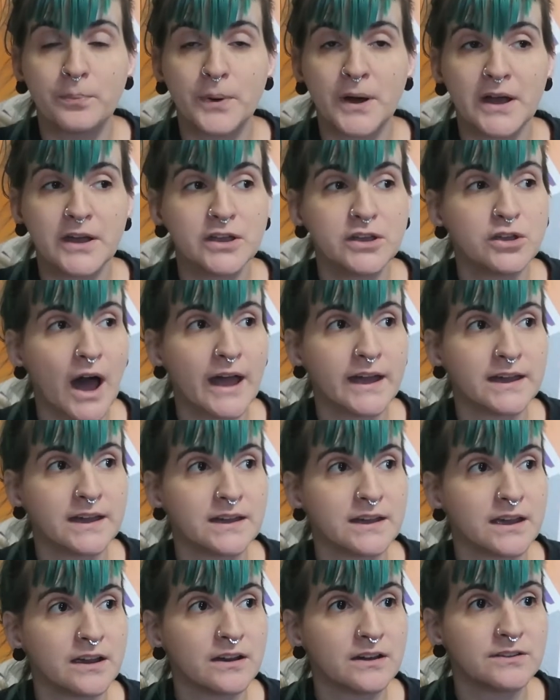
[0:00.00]
But I
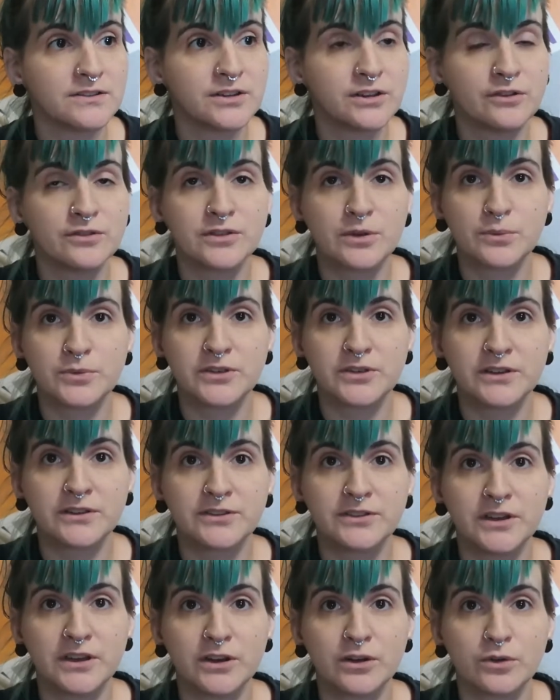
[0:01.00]
can guarantee you some
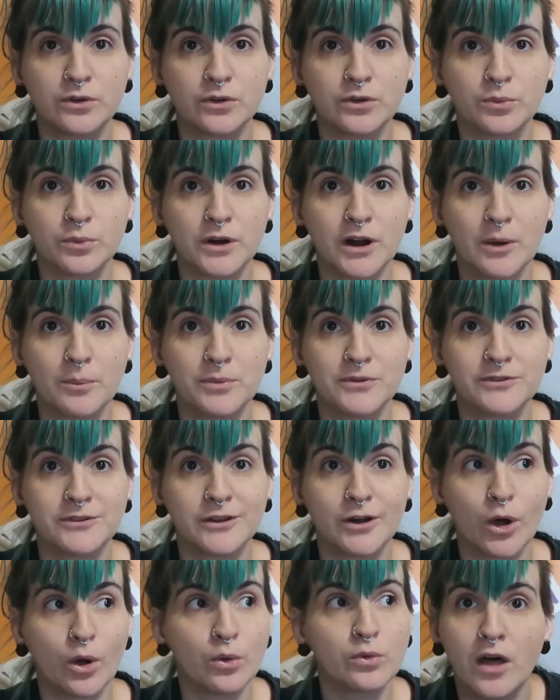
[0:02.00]
16-year-old went up and
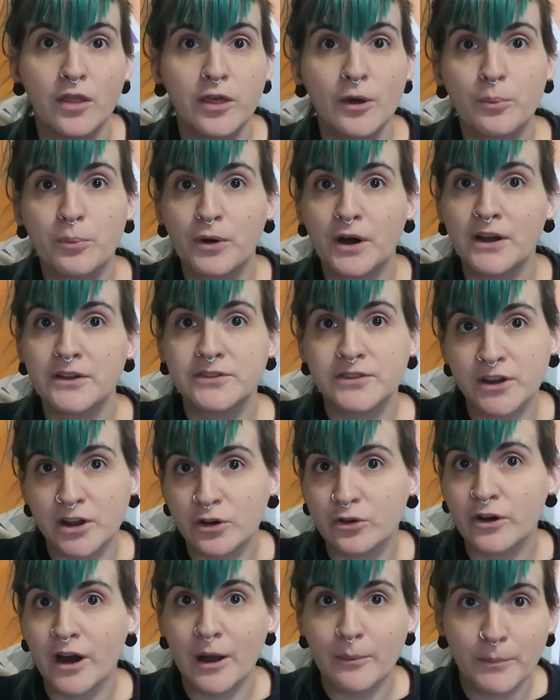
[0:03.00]
said, oh, the
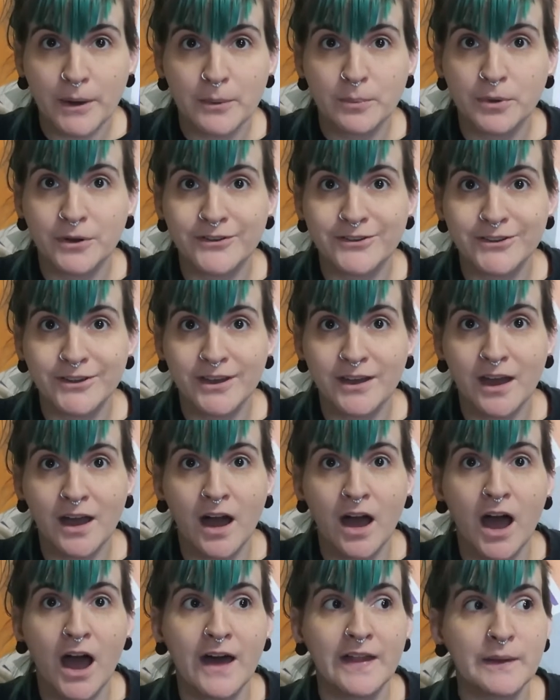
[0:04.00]
president grabbed my pussy,
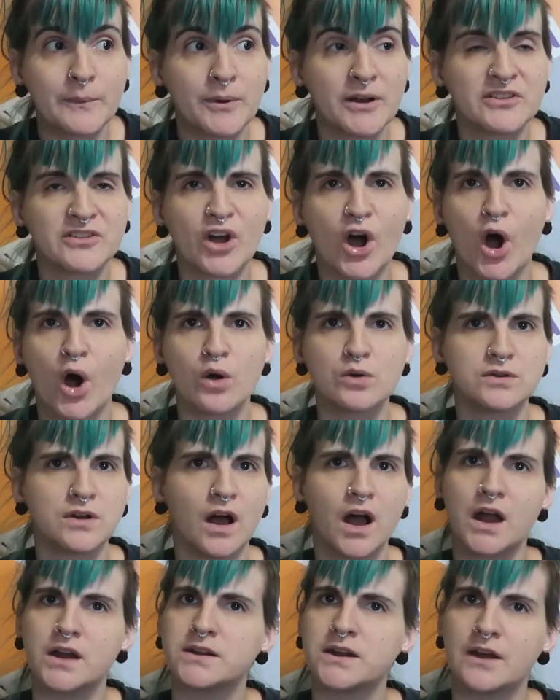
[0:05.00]
and the president, oh no,
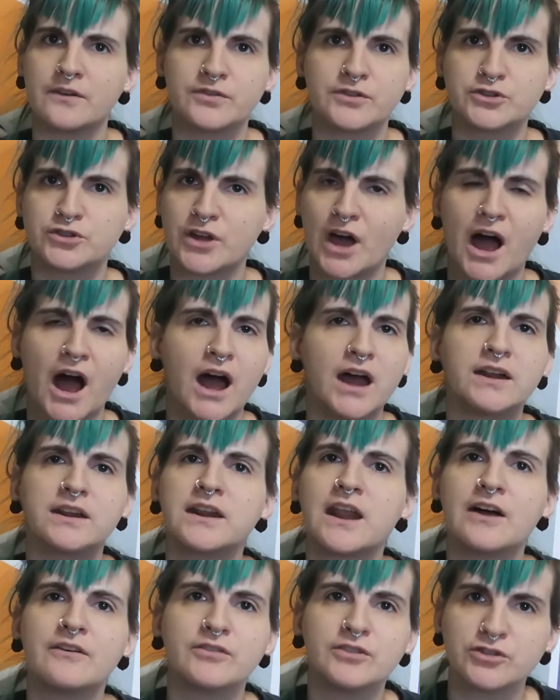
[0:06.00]
I'd never do that. I'd
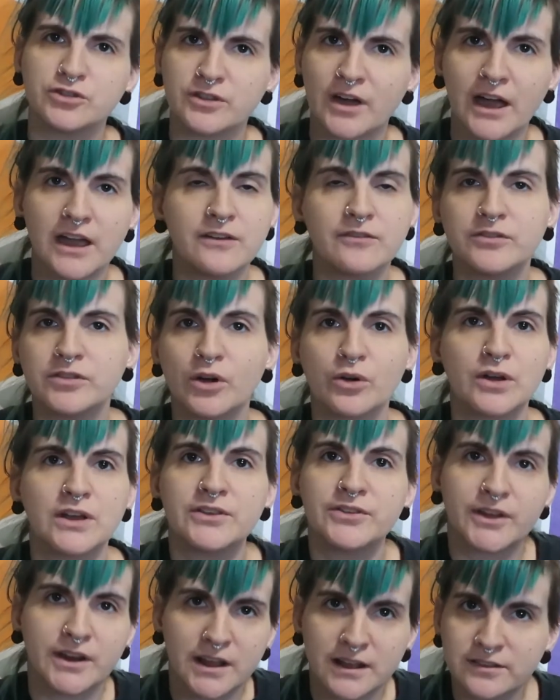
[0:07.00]
never do that. Even though he
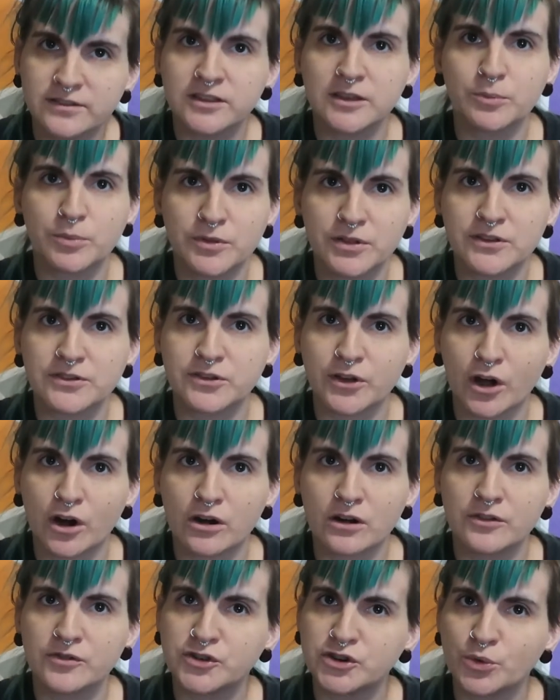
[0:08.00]
said he'd sleep with his
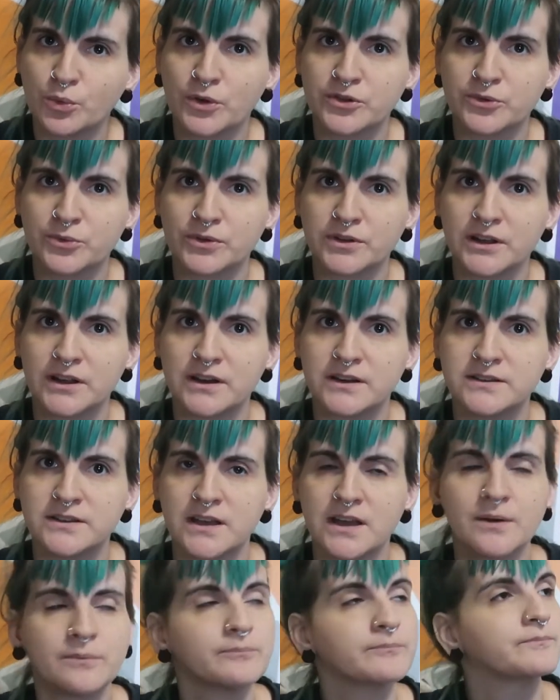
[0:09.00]
daughter if she wasn't related to
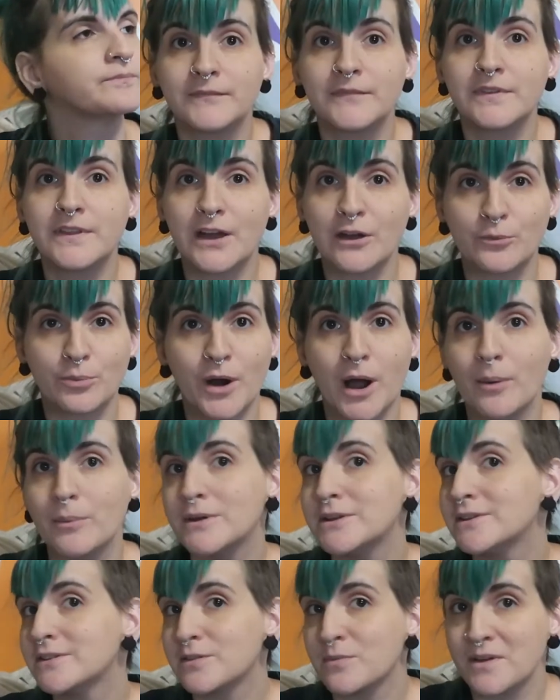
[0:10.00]
him, they would
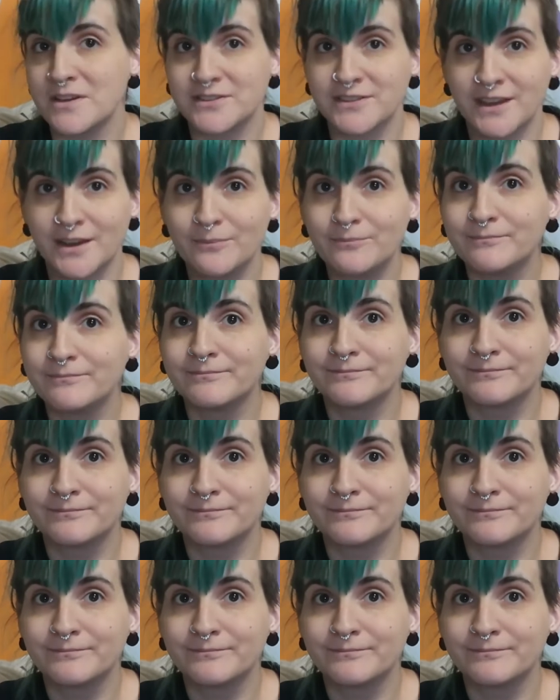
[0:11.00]
probably dismiss it.